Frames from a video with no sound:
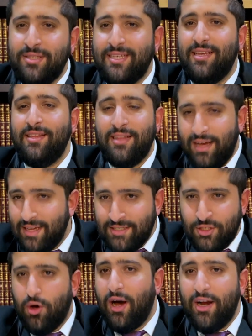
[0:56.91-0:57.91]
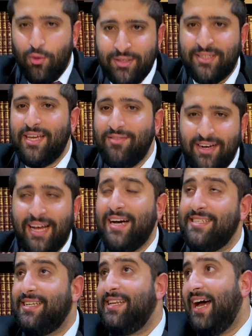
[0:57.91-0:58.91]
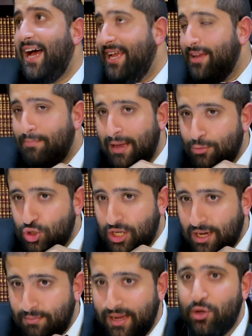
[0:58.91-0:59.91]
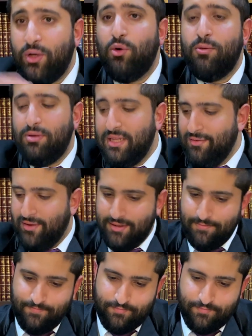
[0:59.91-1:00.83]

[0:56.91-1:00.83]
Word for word: the Zohar was given on Har Sinai by Moshe Rabbeinu, he would believe it.